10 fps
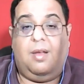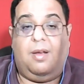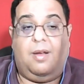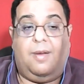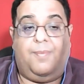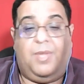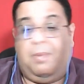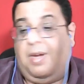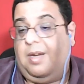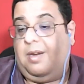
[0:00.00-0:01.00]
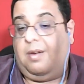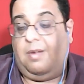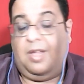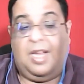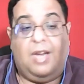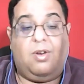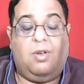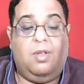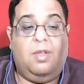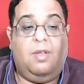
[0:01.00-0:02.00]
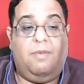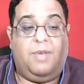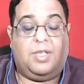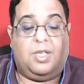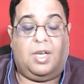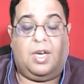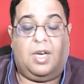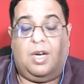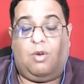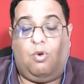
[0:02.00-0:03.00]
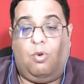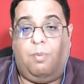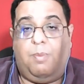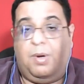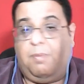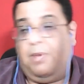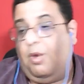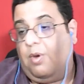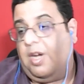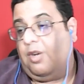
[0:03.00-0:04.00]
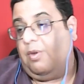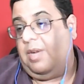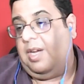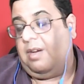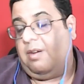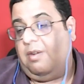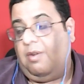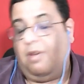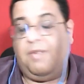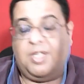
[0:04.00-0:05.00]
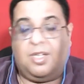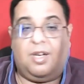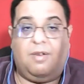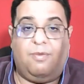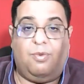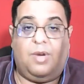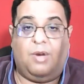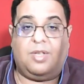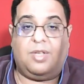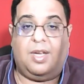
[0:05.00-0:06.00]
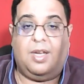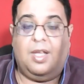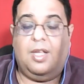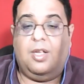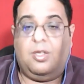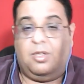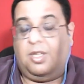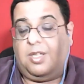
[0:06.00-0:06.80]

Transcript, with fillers: Uh, they might eat vegetarian at home but be okay to eat non-vegetarian food outside. So this